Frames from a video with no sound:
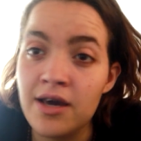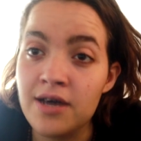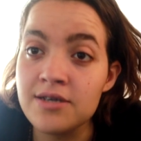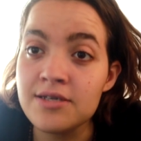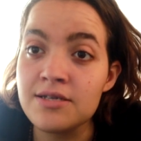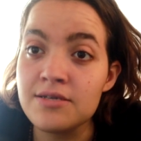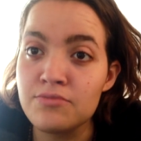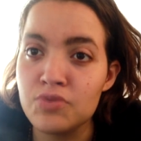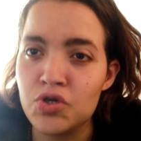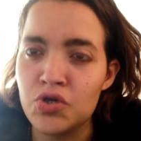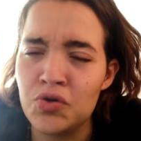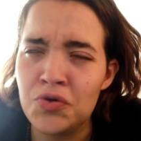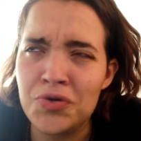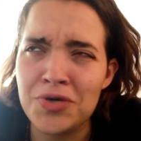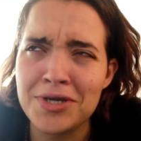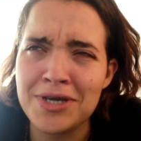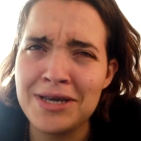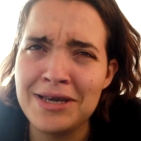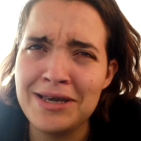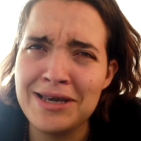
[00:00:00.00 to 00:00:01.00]
curse. I'm sure
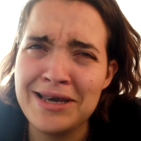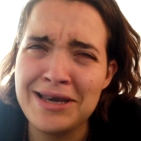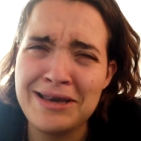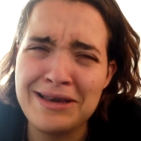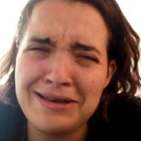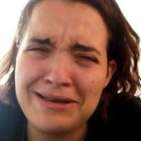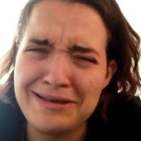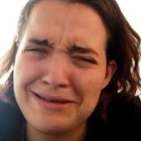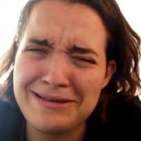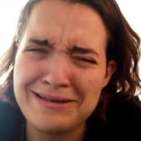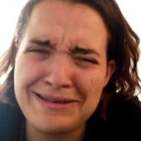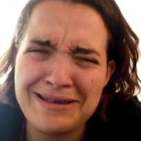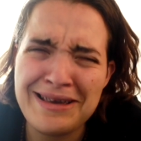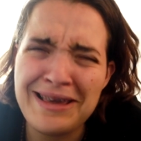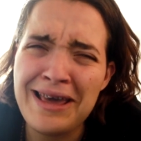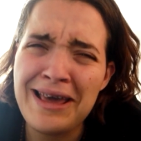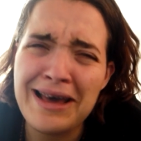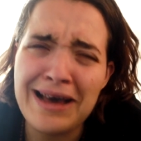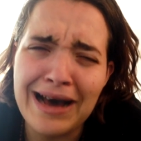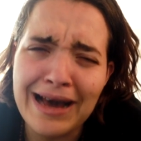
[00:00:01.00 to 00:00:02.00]

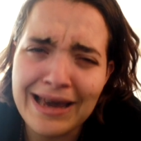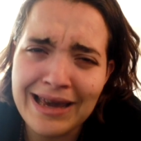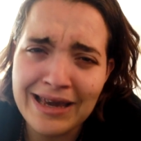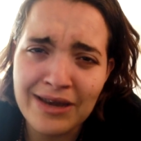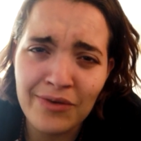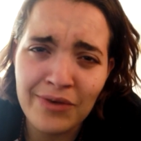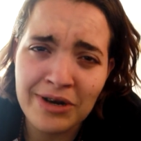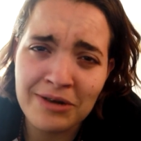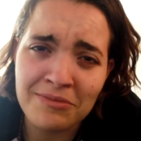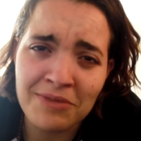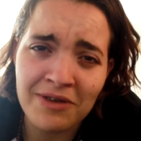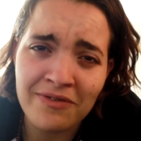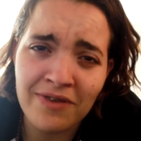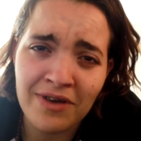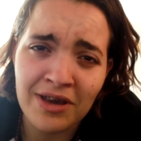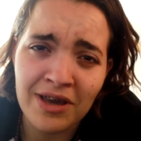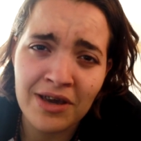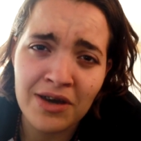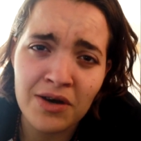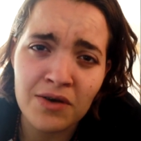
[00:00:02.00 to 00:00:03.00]
I get rid of my
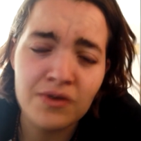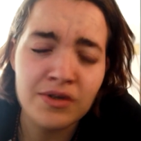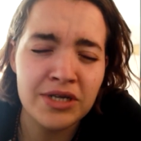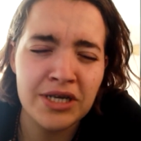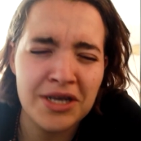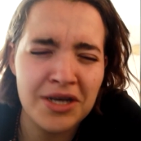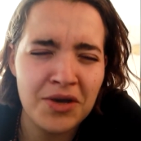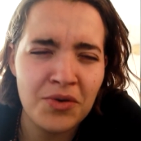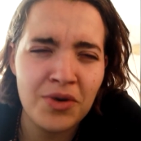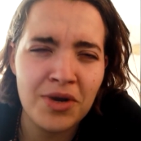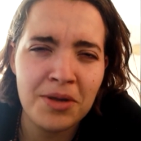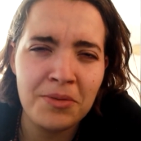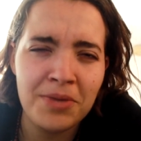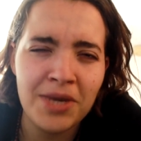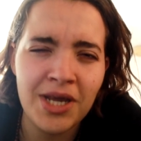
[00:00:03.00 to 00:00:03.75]
fucking cold, you know what I